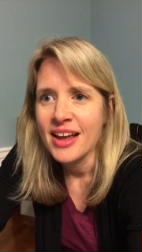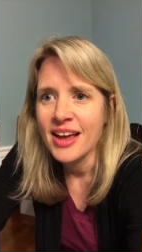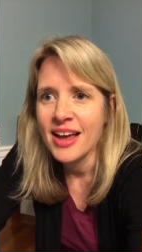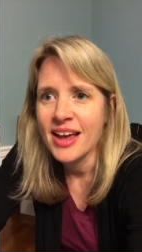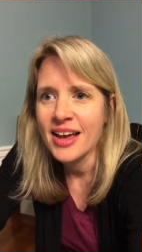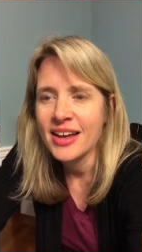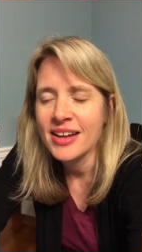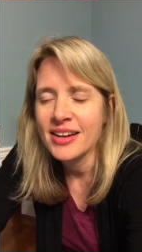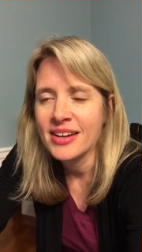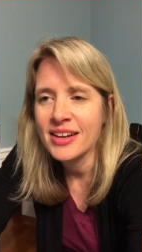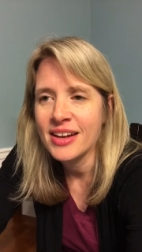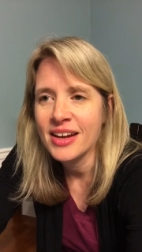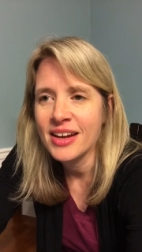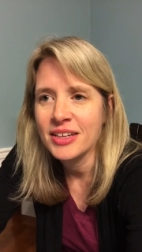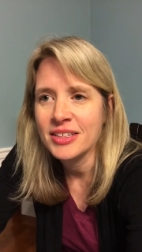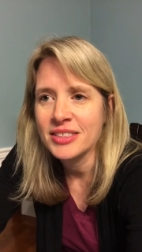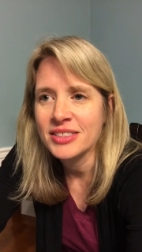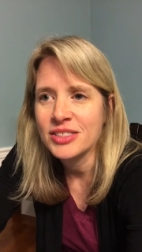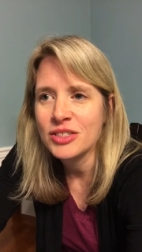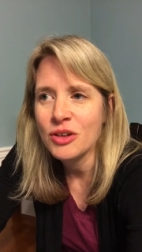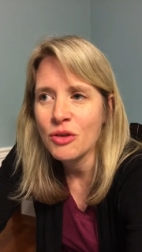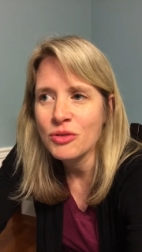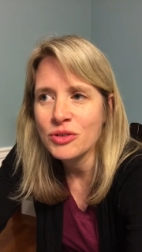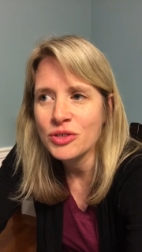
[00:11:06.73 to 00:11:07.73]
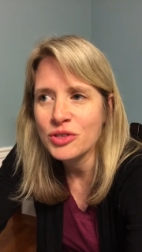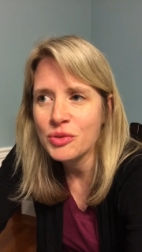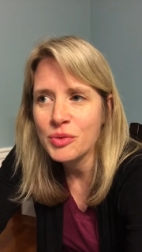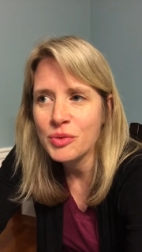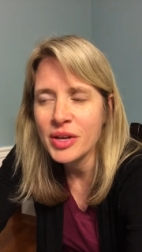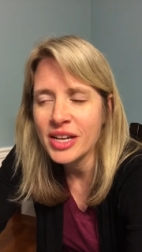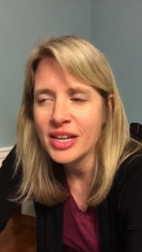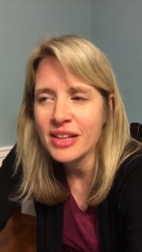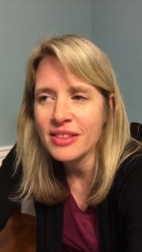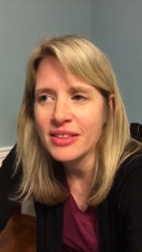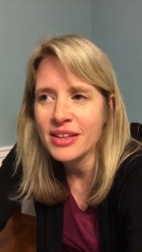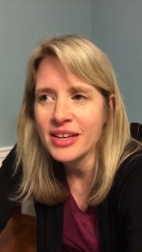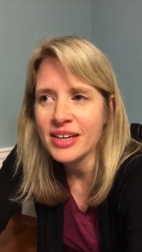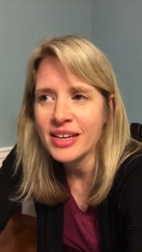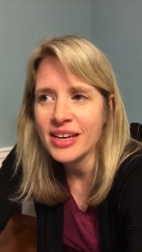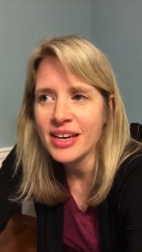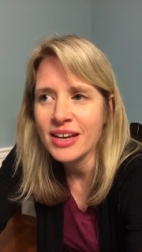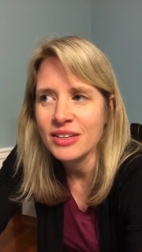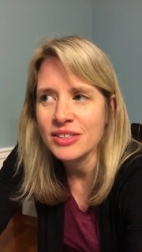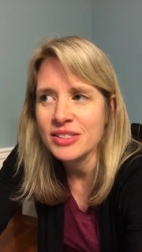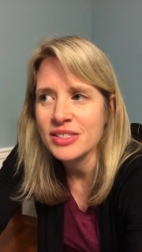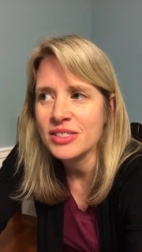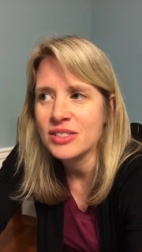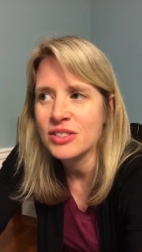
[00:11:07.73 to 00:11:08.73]
And uh, don't do anything
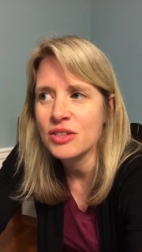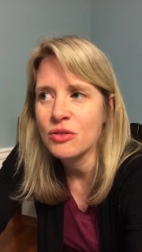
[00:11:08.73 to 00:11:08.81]
else.